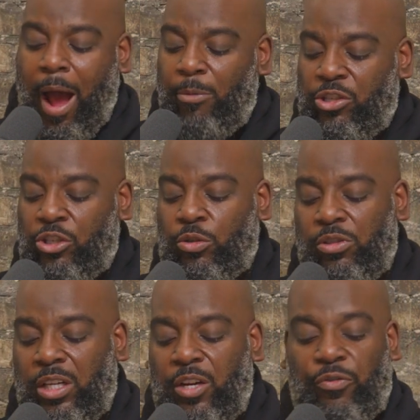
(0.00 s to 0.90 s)
I would just
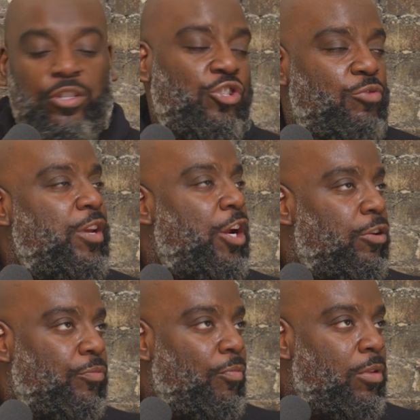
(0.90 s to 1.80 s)
choose a different
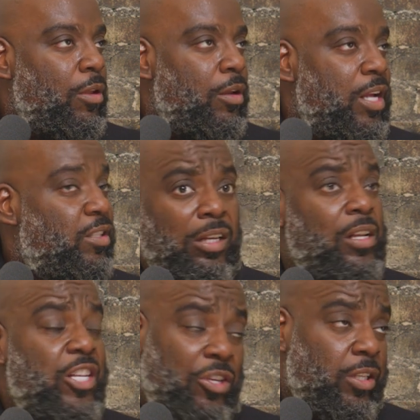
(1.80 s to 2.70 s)
smear. Yeah. It's
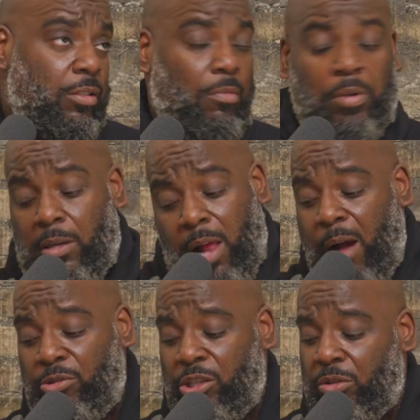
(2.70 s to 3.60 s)
delicious, but
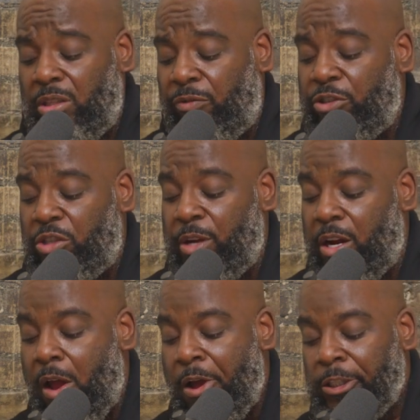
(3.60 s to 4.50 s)
I would just choose a different
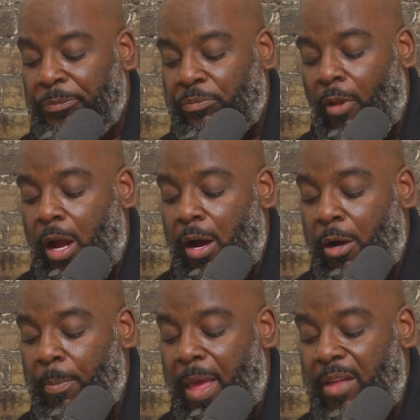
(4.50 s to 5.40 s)
smear.
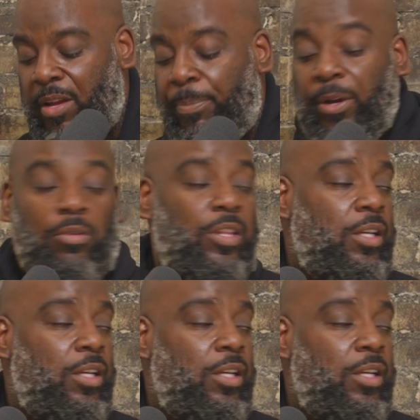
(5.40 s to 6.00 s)
Um, and then pickle